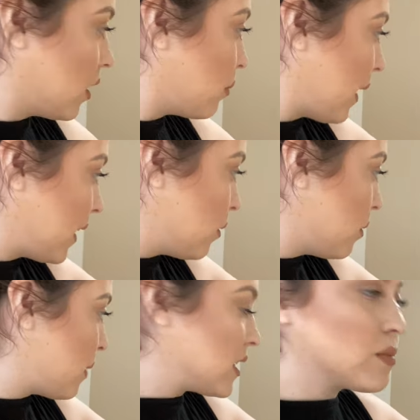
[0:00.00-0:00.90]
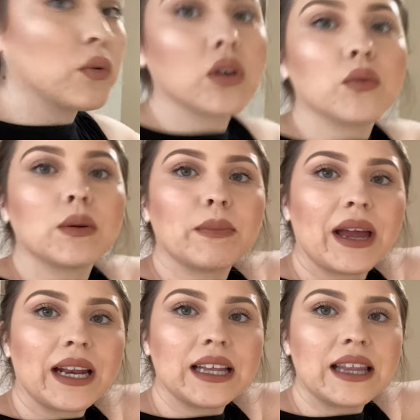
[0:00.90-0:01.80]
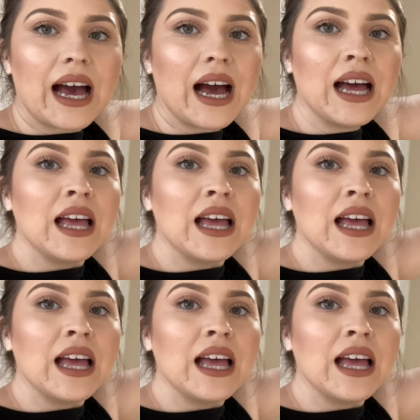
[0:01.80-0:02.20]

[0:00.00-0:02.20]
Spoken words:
painted a baseboard, we painted that.